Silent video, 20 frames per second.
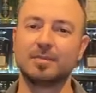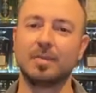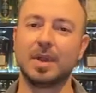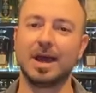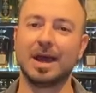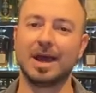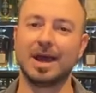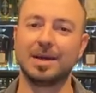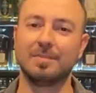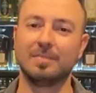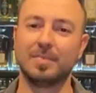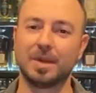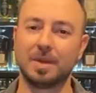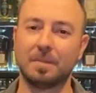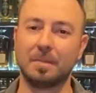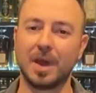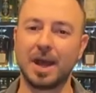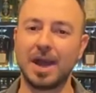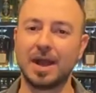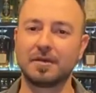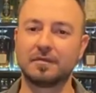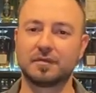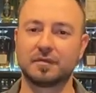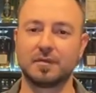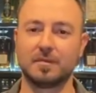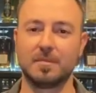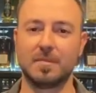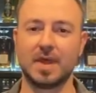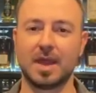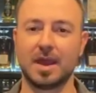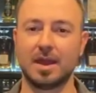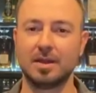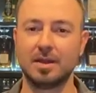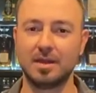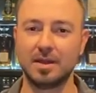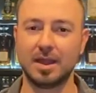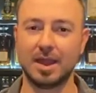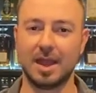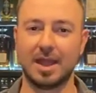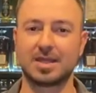But apart from that,
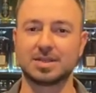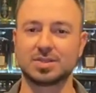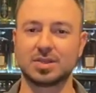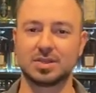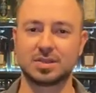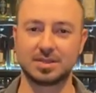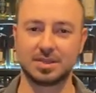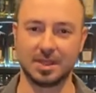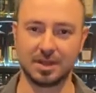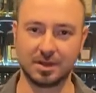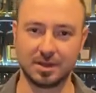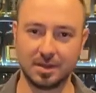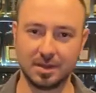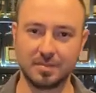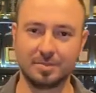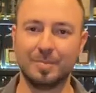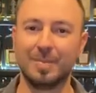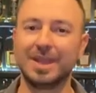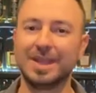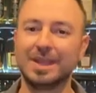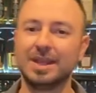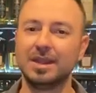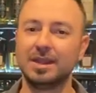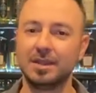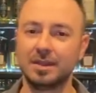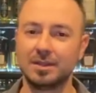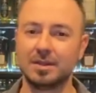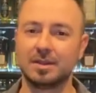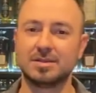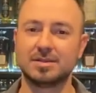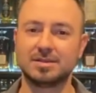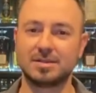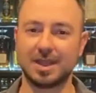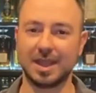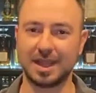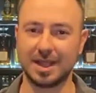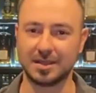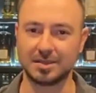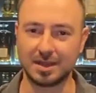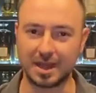as I said, beginning to
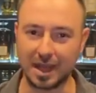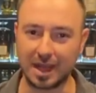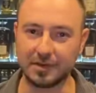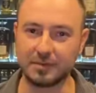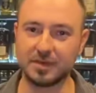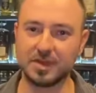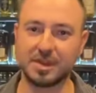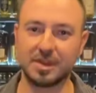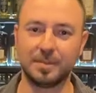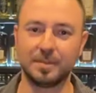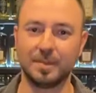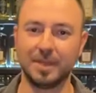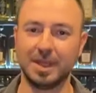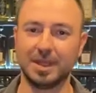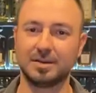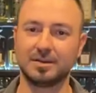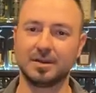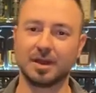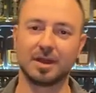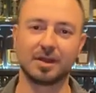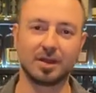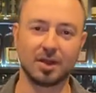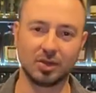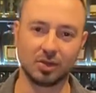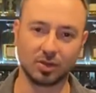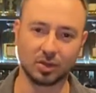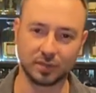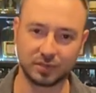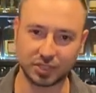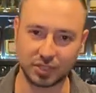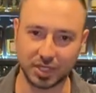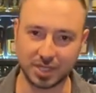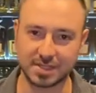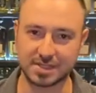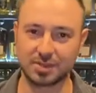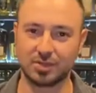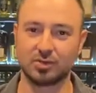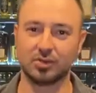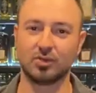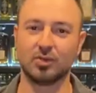end, everything being done, a lot of checks
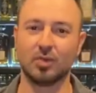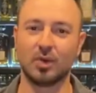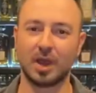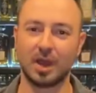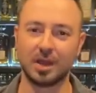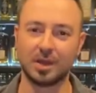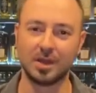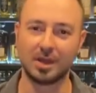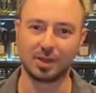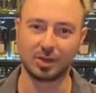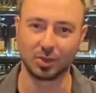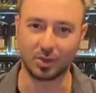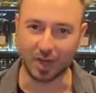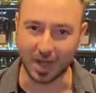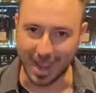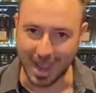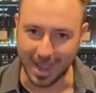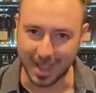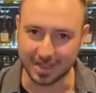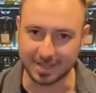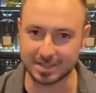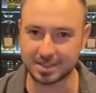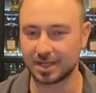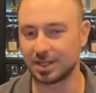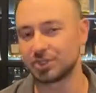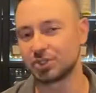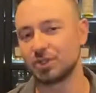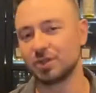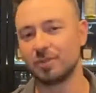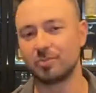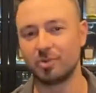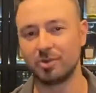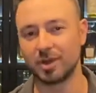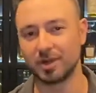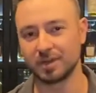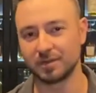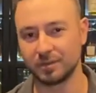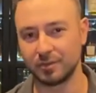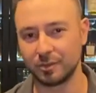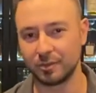along the way, a lot of hands touching the
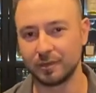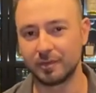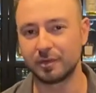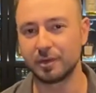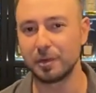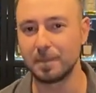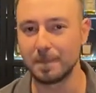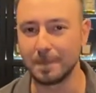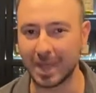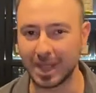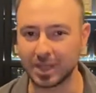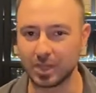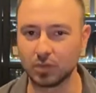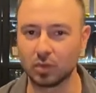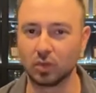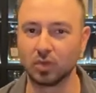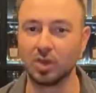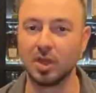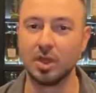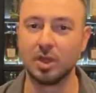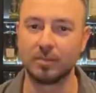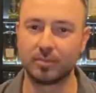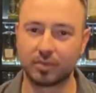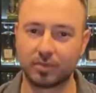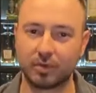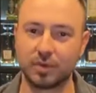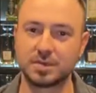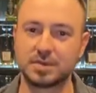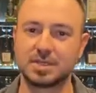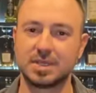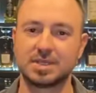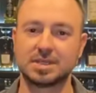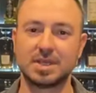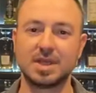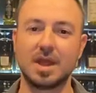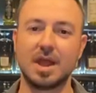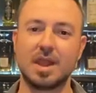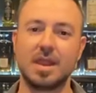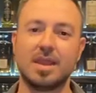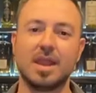product, very, very manual process,
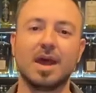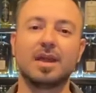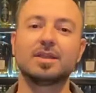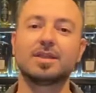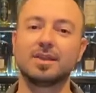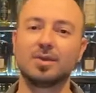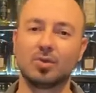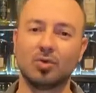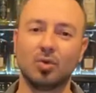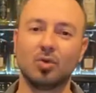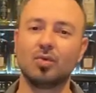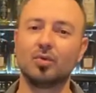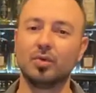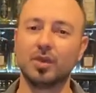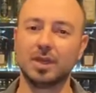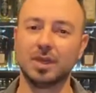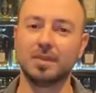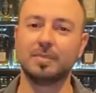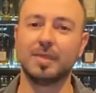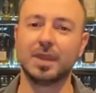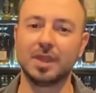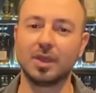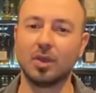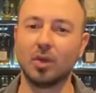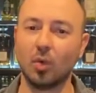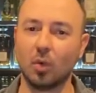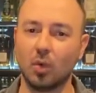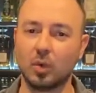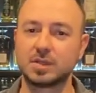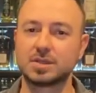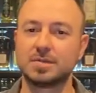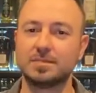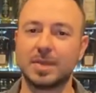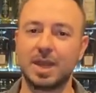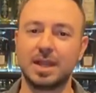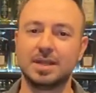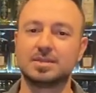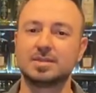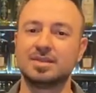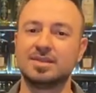nothing at all really being
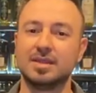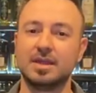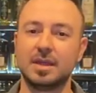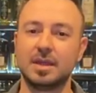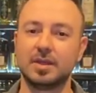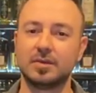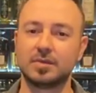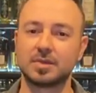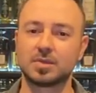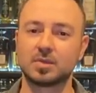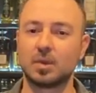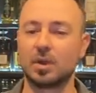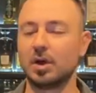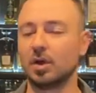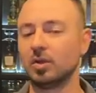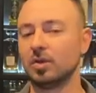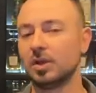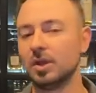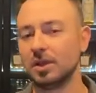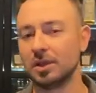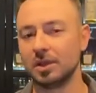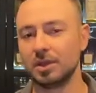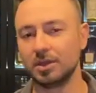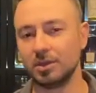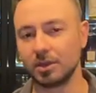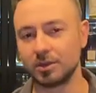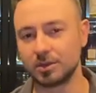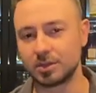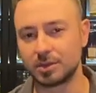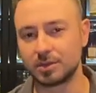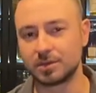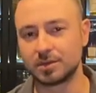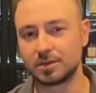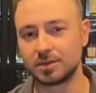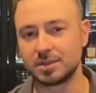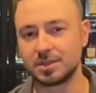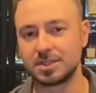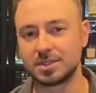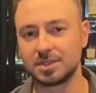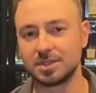automated there as well. You know,
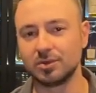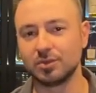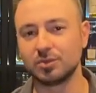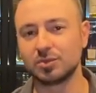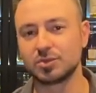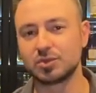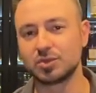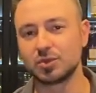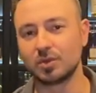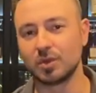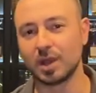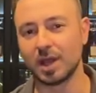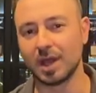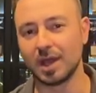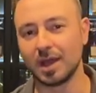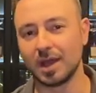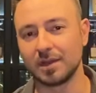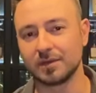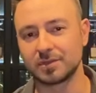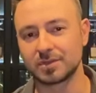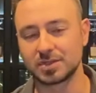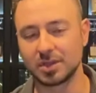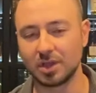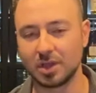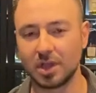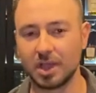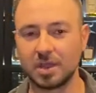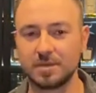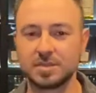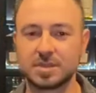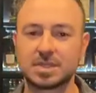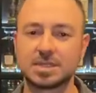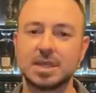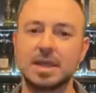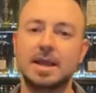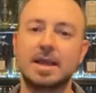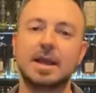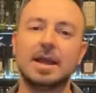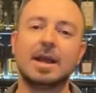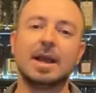distilled 2.5 times,
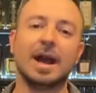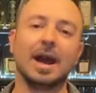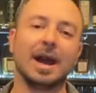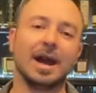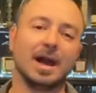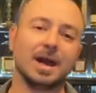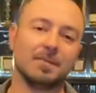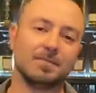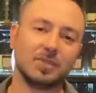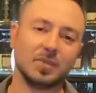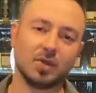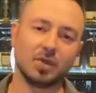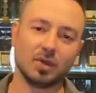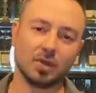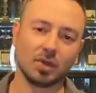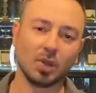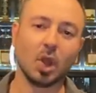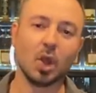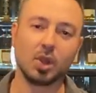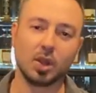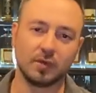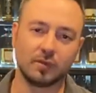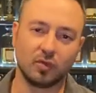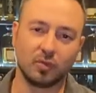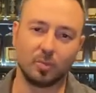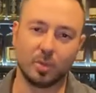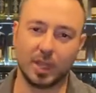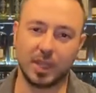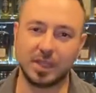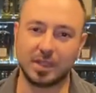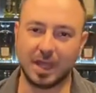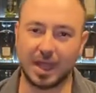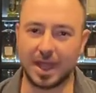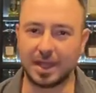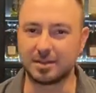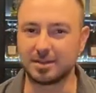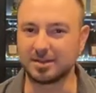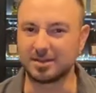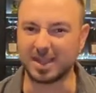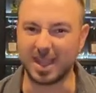low level peak,
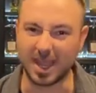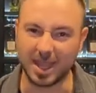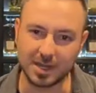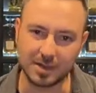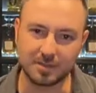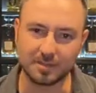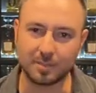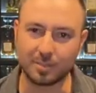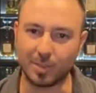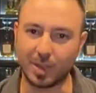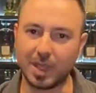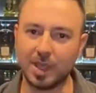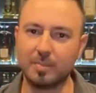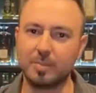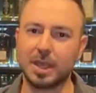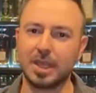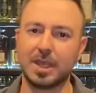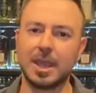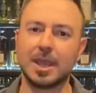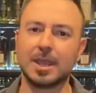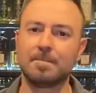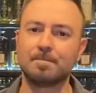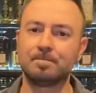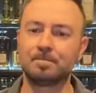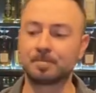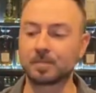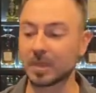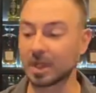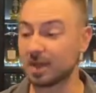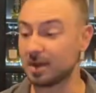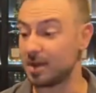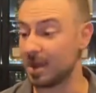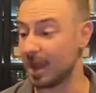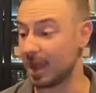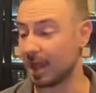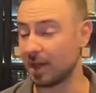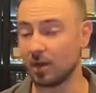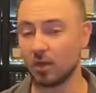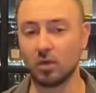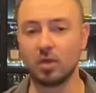8 to 10 PPM.
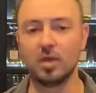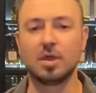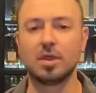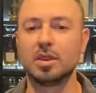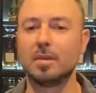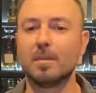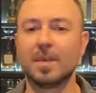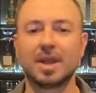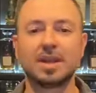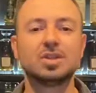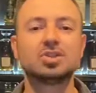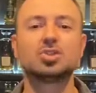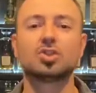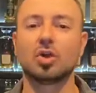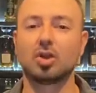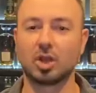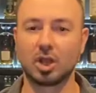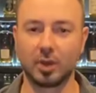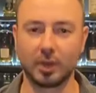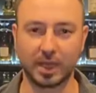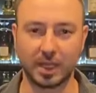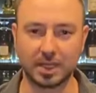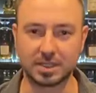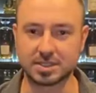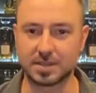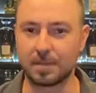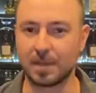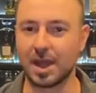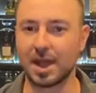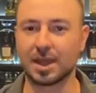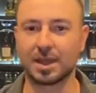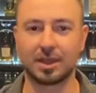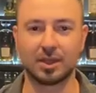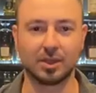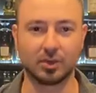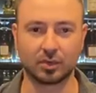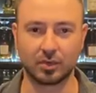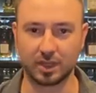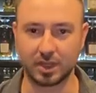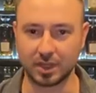Now, the money's not going into marketing
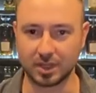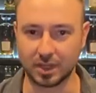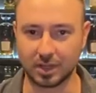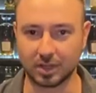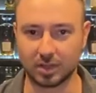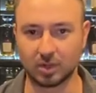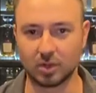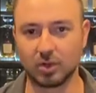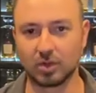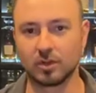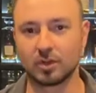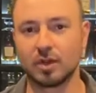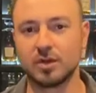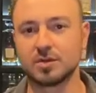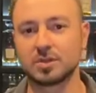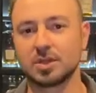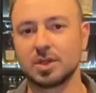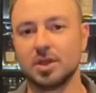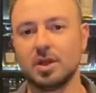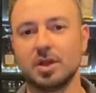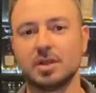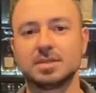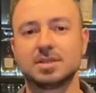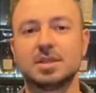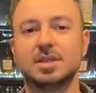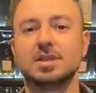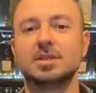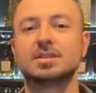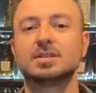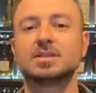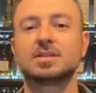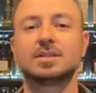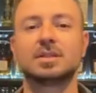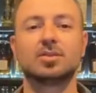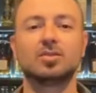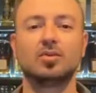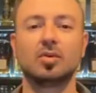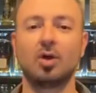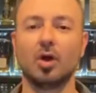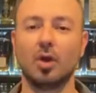or anything along those lines,
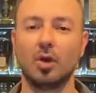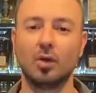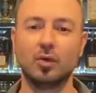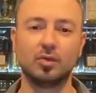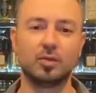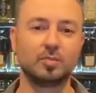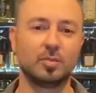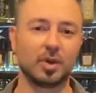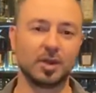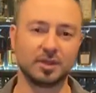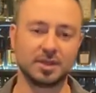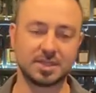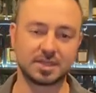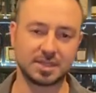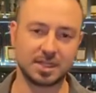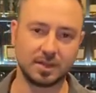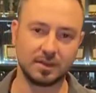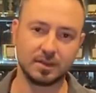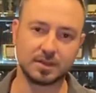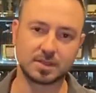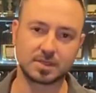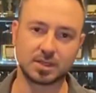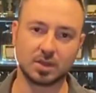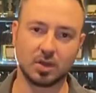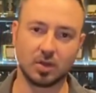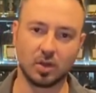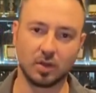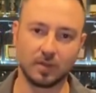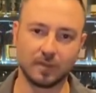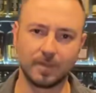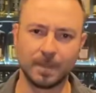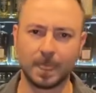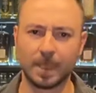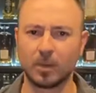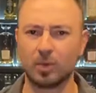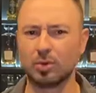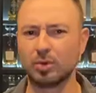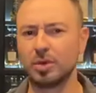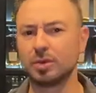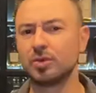still owned by descendants of,
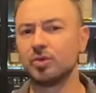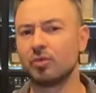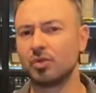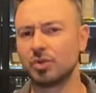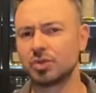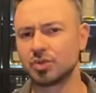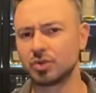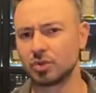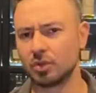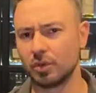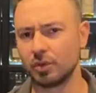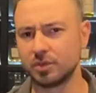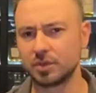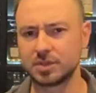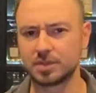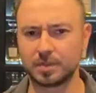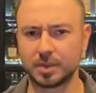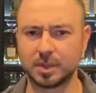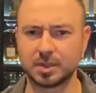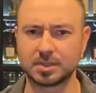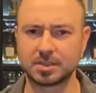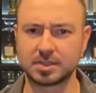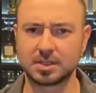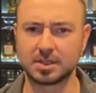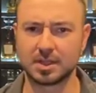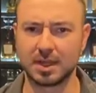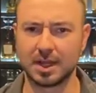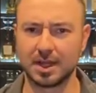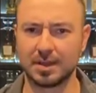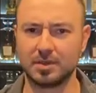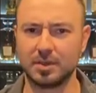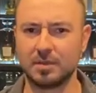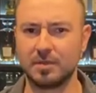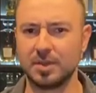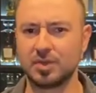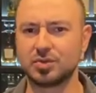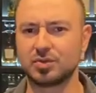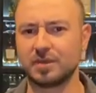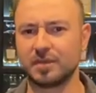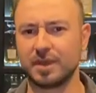well, not the original owners, because the
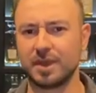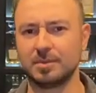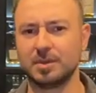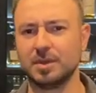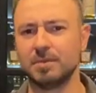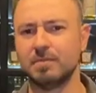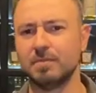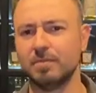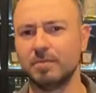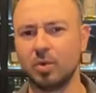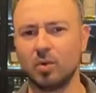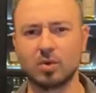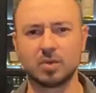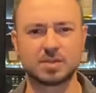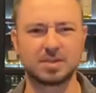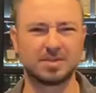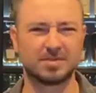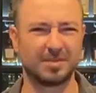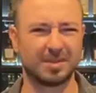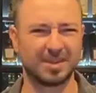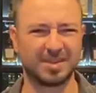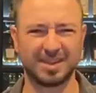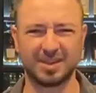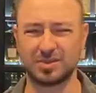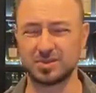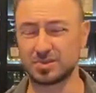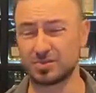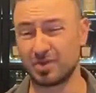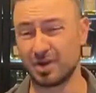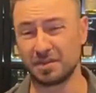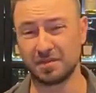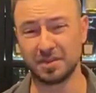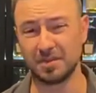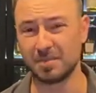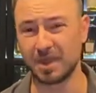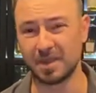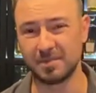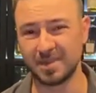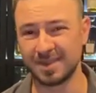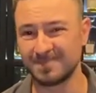Mitchell family bought it, I think it was roughly
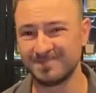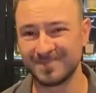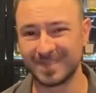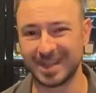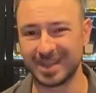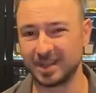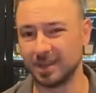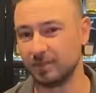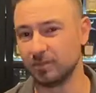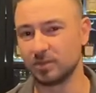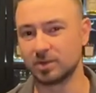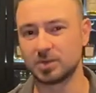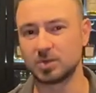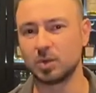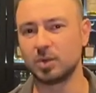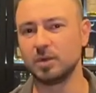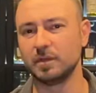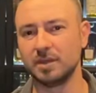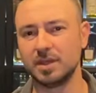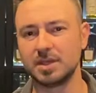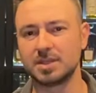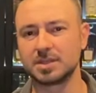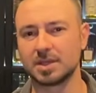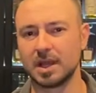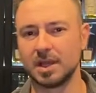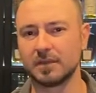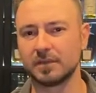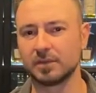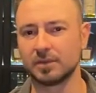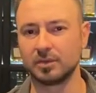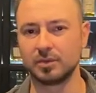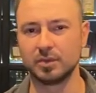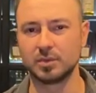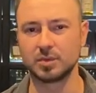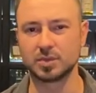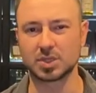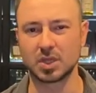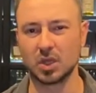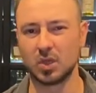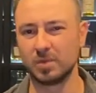maybe 11 or 12 years after it
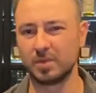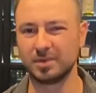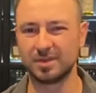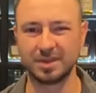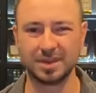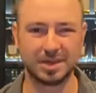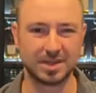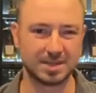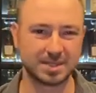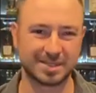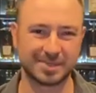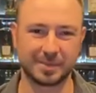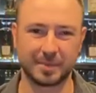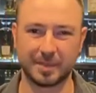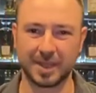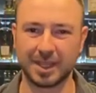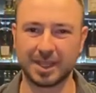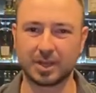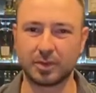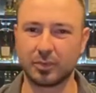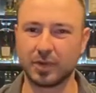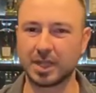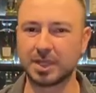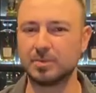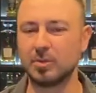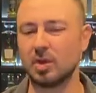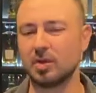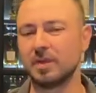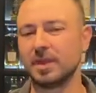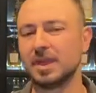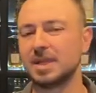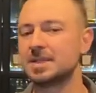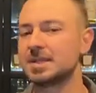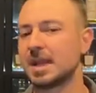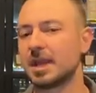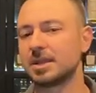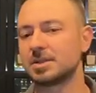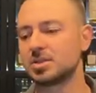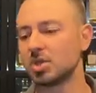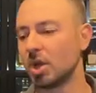was open. Someone may correct me on the
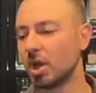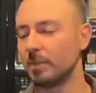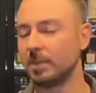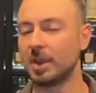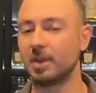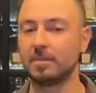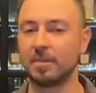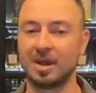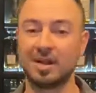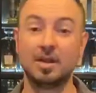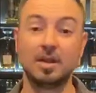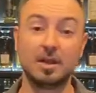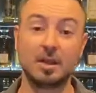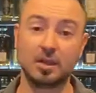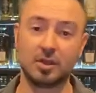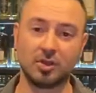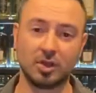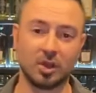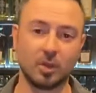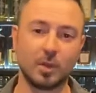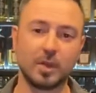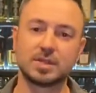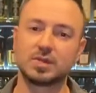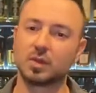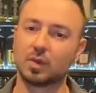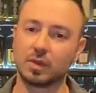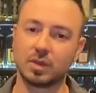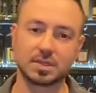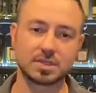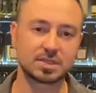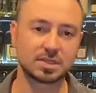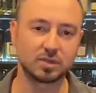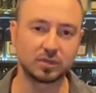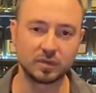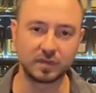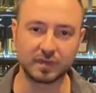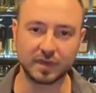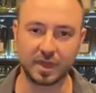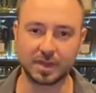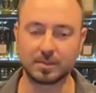exact timing, but you know, we're talking still
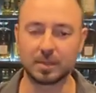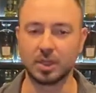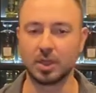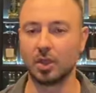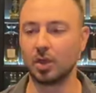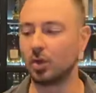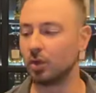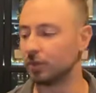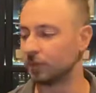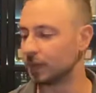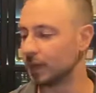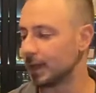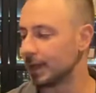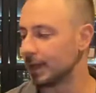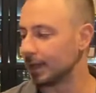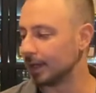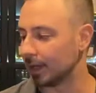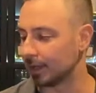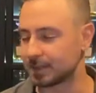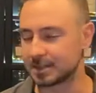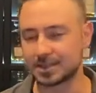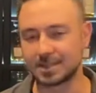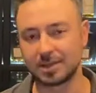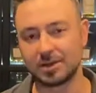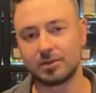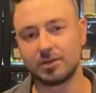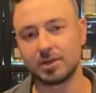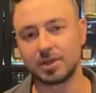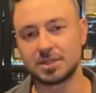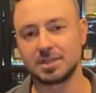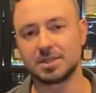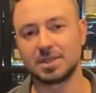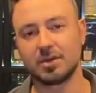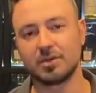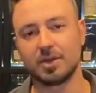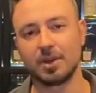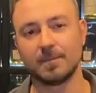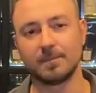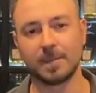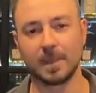family owned, etc., etc.